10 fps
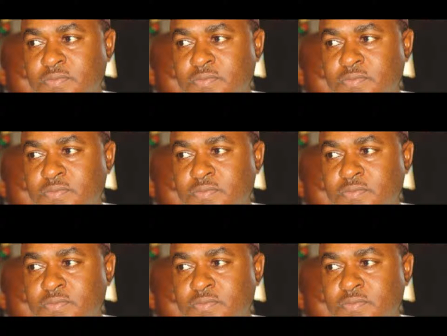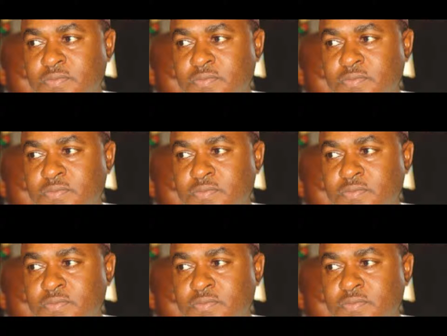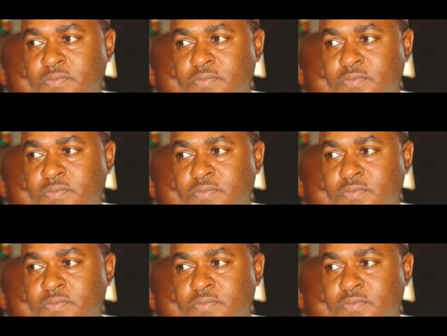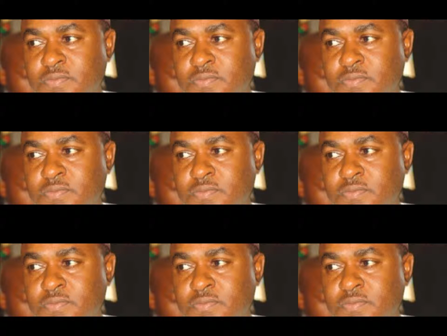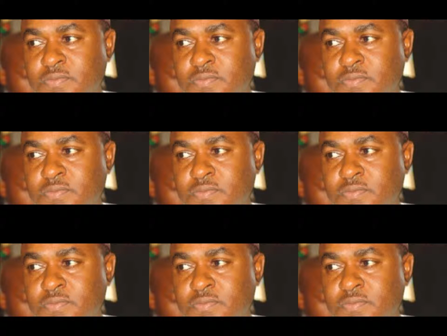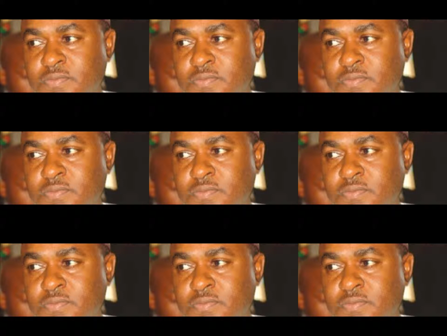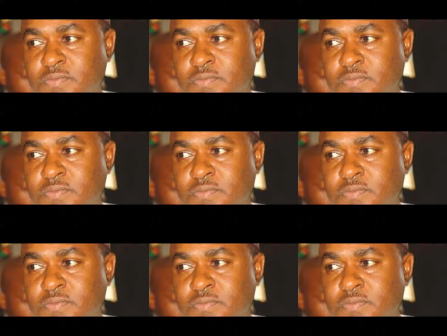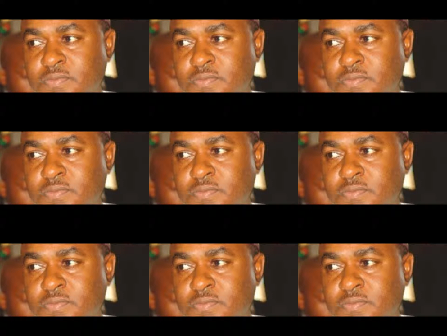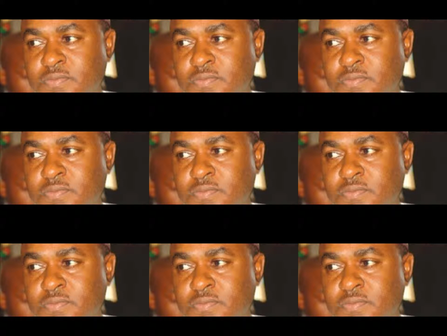[no speech]